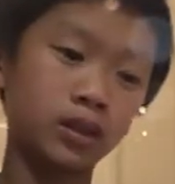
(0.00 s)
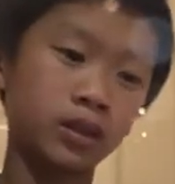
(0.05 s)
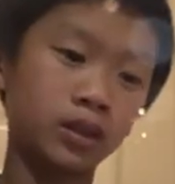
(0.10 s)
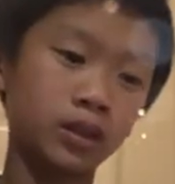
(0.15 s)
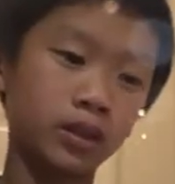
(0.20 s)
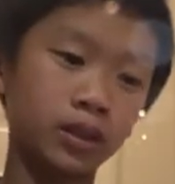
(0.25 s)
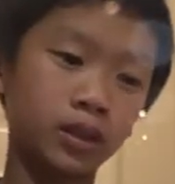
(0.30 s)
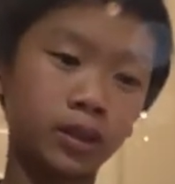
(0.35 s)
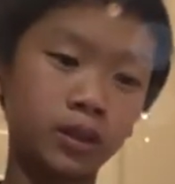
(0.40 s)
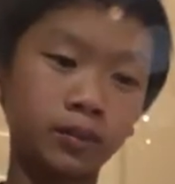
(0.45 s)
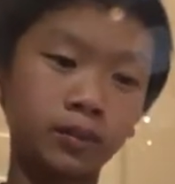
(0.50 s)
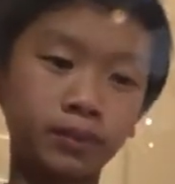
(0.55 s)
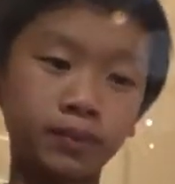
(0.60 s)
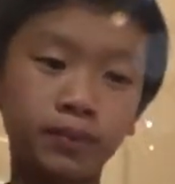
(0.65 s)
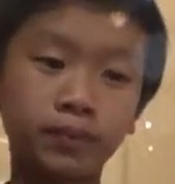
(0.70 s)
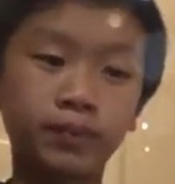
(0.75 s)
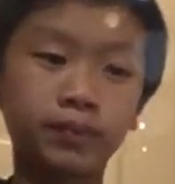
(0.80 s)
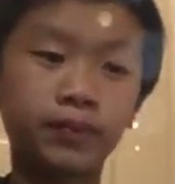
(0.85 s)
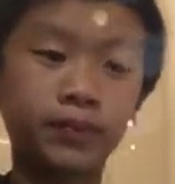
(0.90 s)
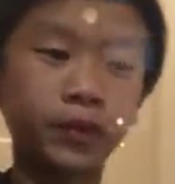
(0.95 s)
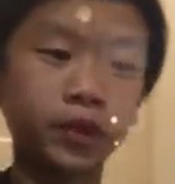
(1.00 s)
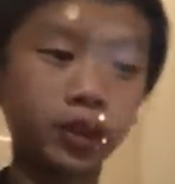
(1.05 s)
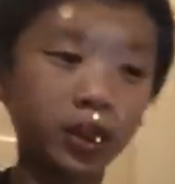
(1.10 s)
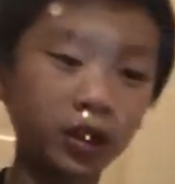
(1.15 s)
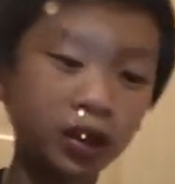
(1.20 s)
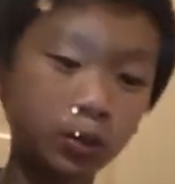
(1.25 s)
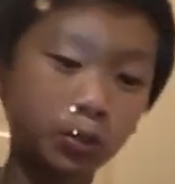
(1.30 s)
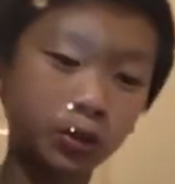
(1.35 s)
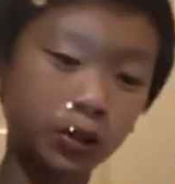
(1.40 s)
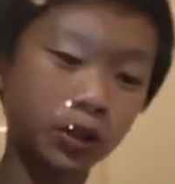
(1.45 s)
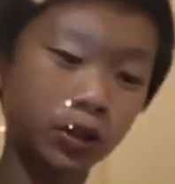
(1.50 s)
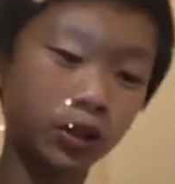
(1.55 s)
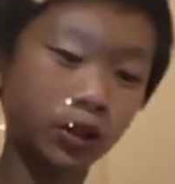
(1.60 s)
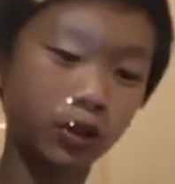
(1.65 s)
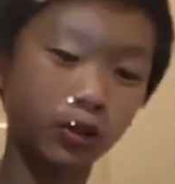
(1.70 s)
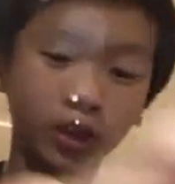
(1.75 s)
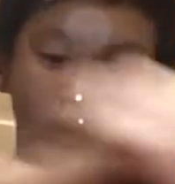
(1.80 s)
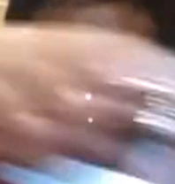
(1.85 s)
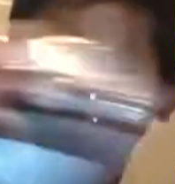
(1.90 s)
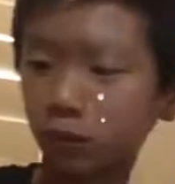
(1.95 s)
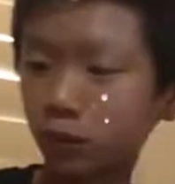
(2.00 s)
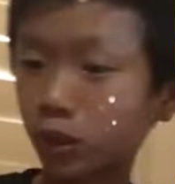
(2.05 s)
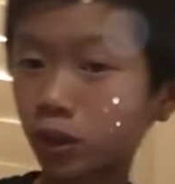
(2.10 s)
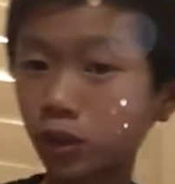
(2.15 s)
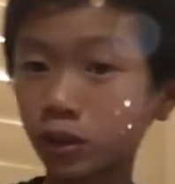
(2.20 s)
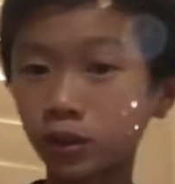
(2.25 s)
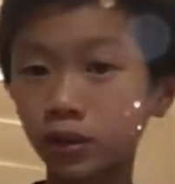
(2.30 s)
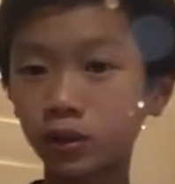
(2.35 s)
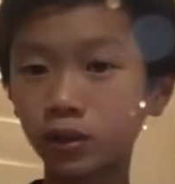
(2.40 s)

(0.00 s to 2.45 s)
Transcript: Um, let's actually put this off camera.